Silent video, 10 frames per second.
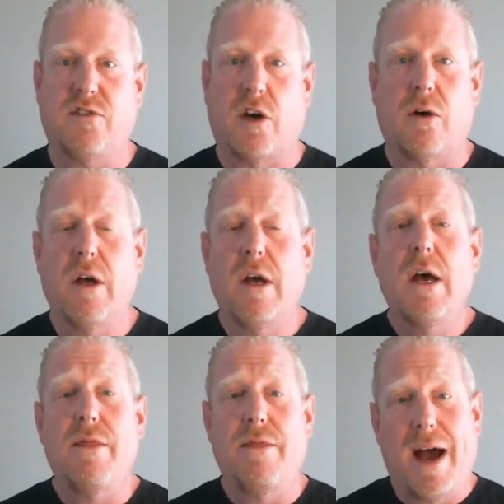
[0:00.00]
So
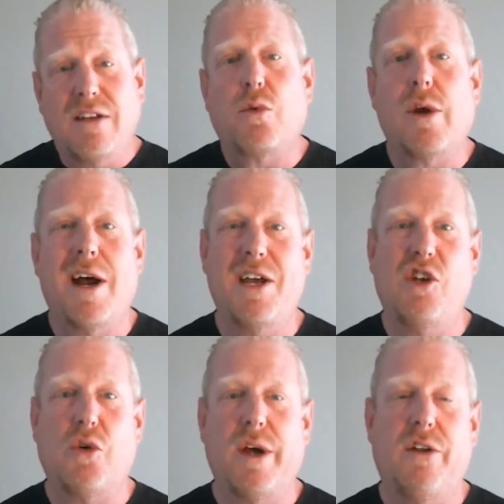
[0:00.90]
that's what I
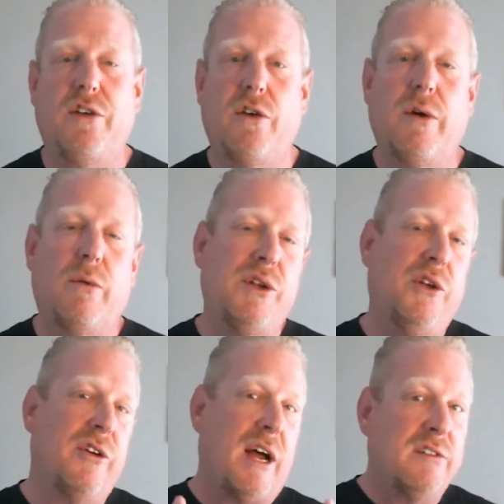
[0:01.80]
enjoy to do. And when
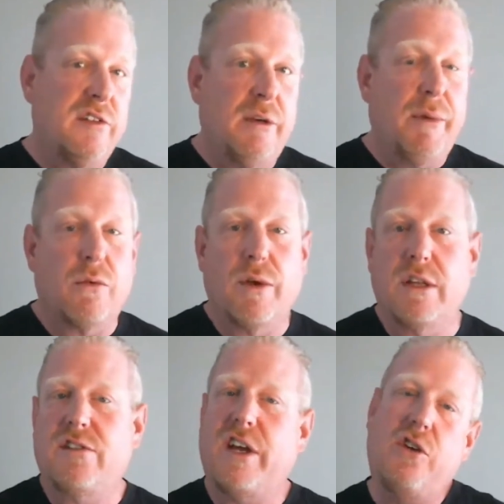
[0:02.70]
you're not seeing me in real
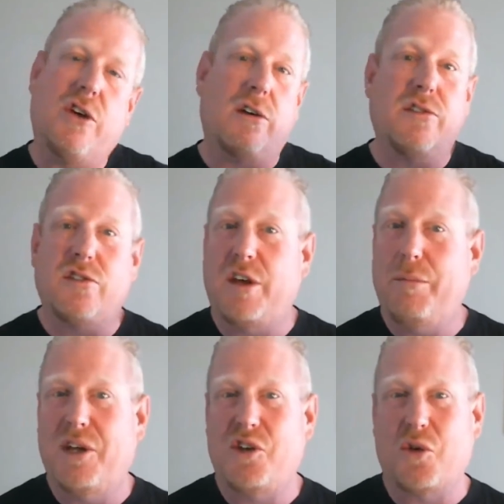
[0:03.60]
estate, you can also see
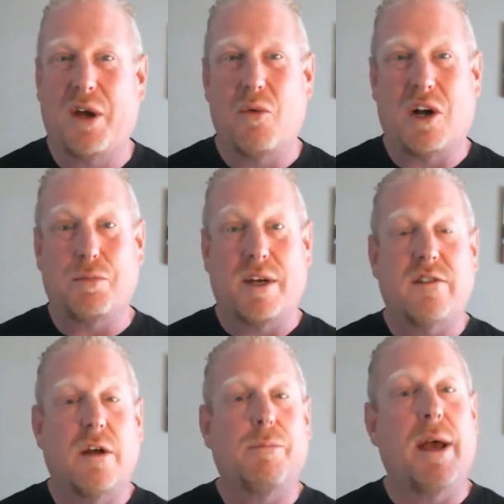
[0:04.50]
me enjoying watch my
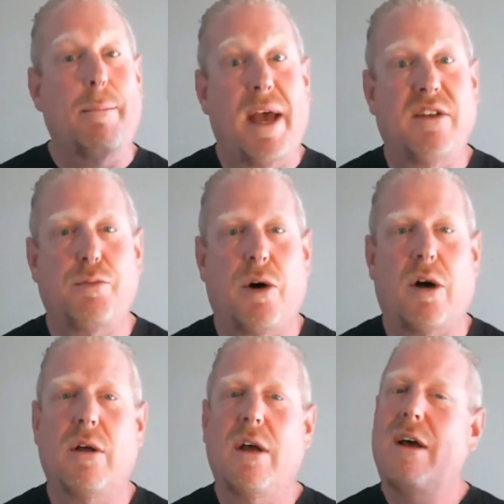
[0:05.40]
son play
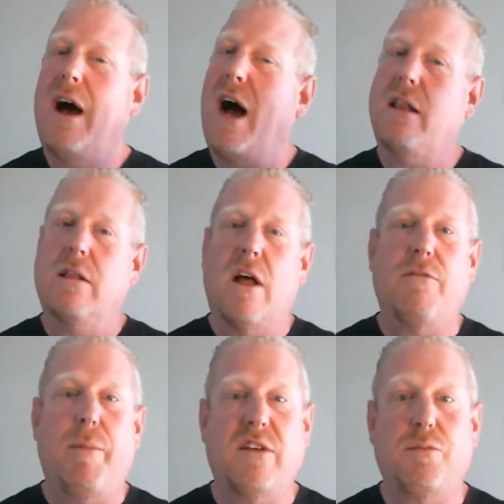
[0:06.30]
baseball, I
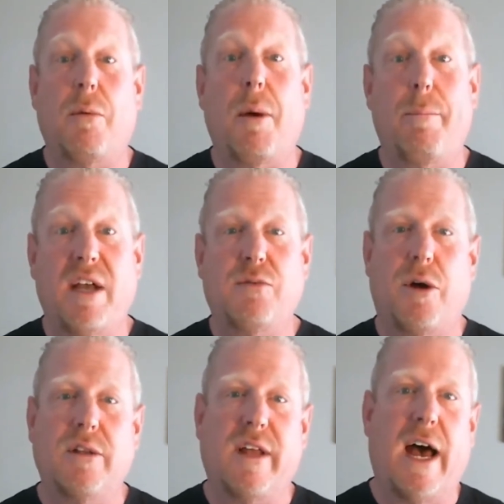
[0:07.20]
love baseball. I'm a
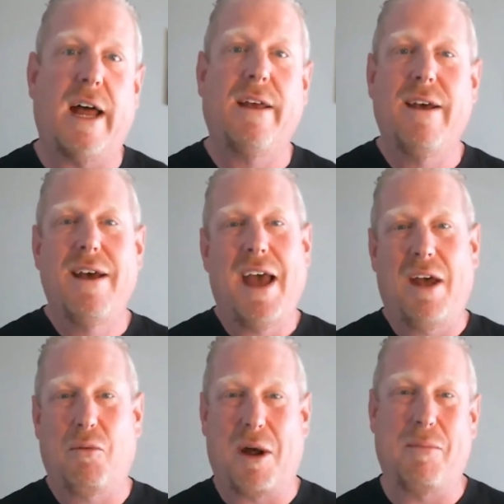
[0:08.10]
baseball dad.
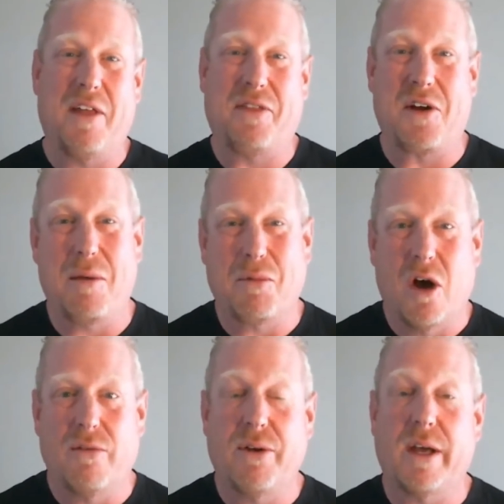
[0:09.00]
And when I'm not there, I'm
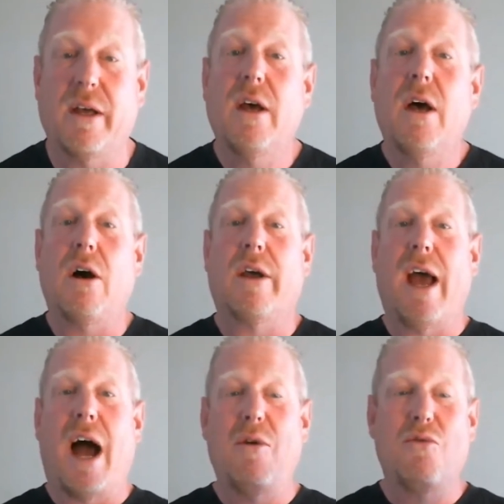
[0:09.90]
golfing.
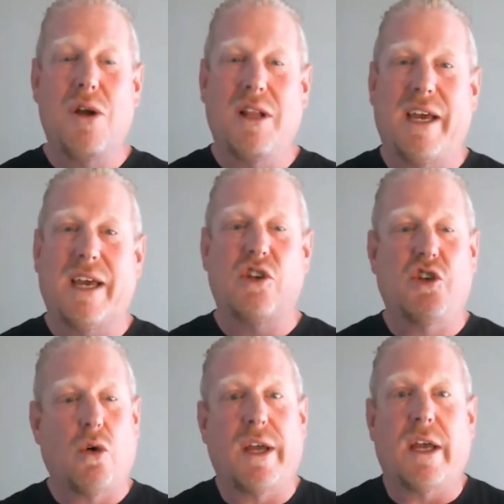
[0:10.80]
Okay. I really
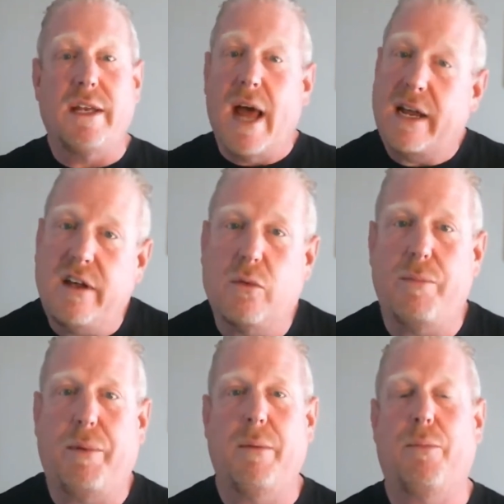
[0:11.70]
enjoy connecting
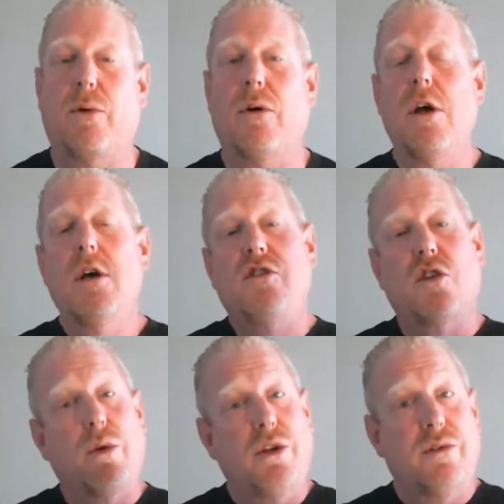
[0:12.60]
with people.
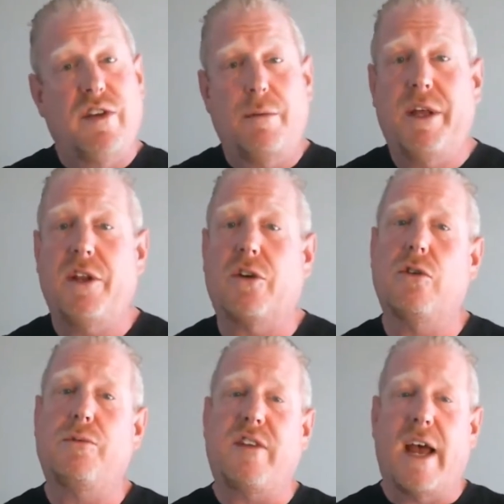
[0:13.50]
So when you see me in the
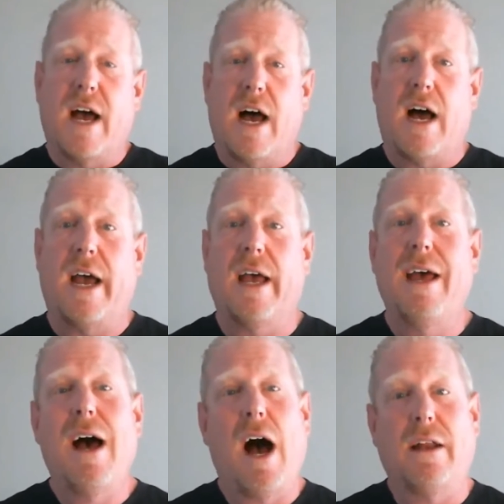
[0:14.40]
group, say hi.
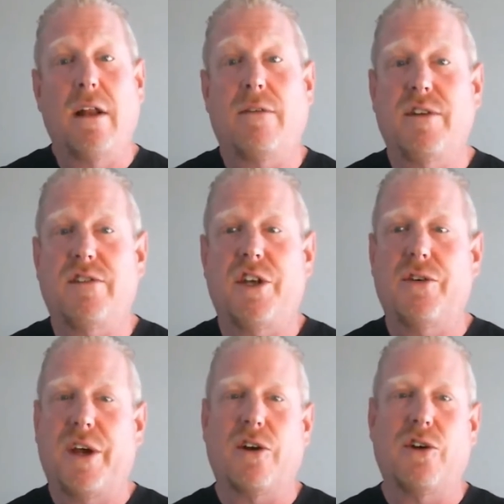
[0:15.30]
I'd love to see you
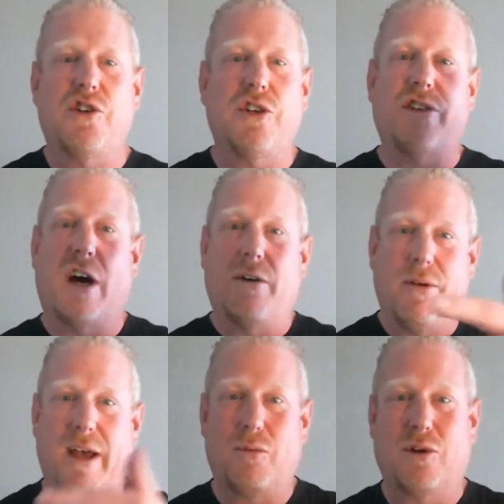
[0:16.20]
introduce
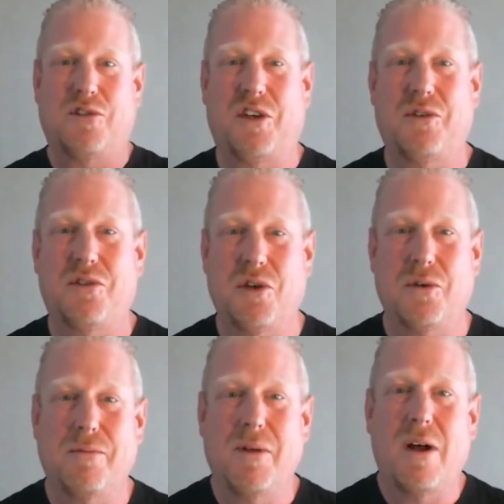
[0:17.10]
yourself, and we'll see you soon.
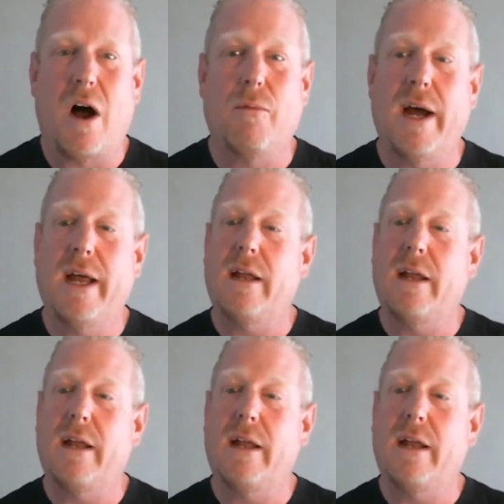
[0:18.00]
All right.